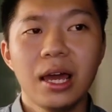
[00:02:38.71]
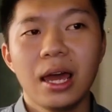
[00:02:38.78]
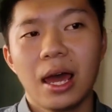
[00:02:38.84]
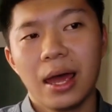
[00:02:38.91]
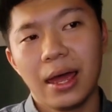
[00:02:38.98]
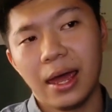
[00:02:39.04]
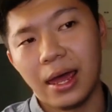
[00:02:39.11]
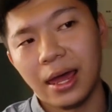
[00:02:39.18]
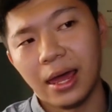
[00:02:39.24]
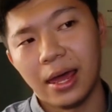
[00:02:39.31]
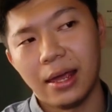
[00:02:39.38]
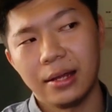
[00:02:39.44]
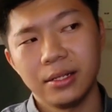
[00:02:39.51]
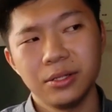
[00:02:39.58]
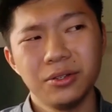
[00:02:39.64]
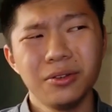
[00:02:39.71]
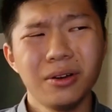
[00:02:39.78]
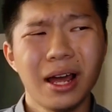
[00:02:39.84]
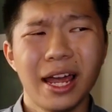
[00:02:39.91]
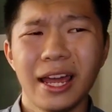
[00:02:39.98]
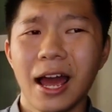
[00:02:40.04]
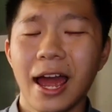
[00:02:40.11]
And
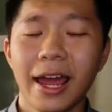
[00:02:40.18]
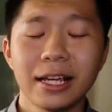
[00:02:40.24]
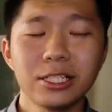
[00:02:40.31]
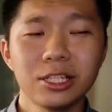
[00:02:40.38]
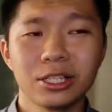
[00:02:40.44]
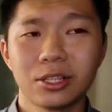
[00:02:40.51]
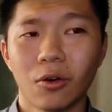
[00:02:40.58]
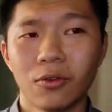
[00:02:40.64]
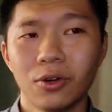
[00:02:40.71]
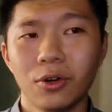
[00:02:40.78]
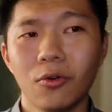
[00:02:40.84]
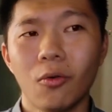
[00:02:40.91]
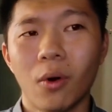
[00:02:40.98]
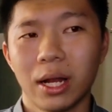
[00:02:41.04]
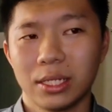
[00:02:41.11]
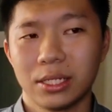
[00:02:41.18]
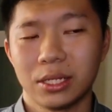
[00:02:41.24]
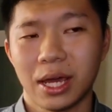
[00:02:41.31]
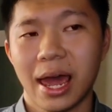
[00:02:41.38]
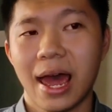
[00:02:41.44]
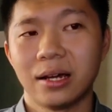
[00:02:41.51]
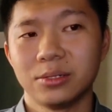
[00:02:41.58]
I actually don't know what's the
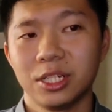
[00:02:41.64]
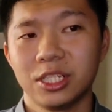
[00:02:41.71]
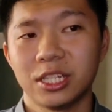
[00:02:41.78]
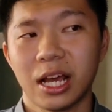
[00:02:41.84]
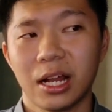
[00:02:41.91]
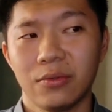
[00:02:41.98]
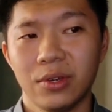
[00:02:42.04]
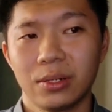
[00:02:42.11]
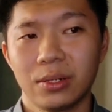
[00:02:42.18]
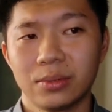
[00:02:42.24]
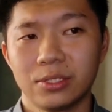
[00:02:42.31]
average salary in